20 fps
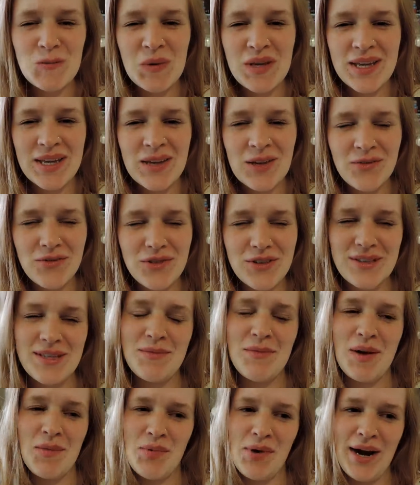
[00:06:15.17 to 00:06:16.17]
speaking of
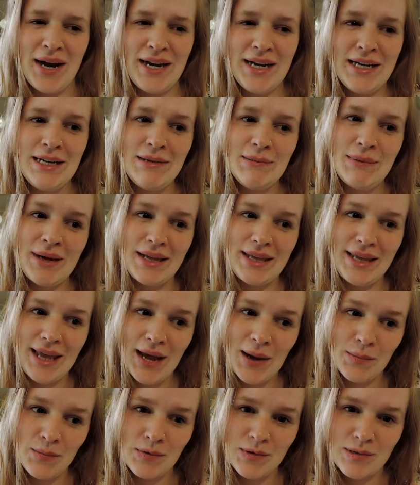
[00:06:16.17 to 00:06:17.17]
losing my brain, my
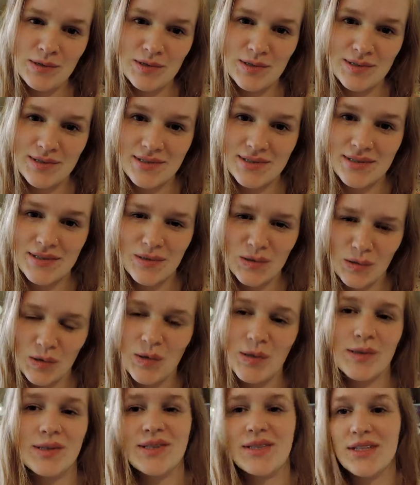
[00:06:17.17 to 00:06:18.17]
camera just
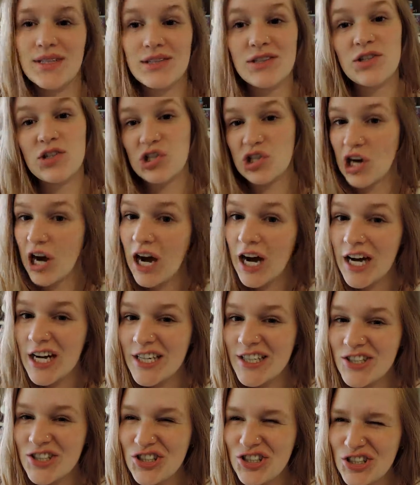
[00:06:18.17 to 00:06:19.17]
lost its
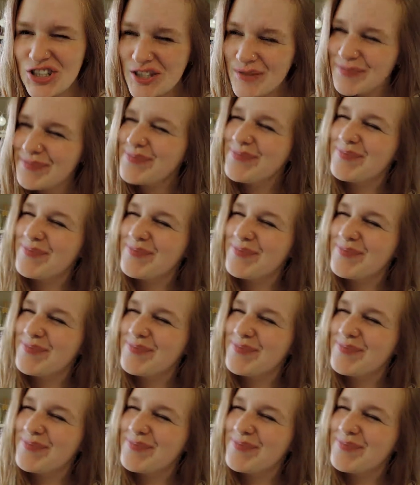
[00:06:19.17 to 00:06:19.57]
charge.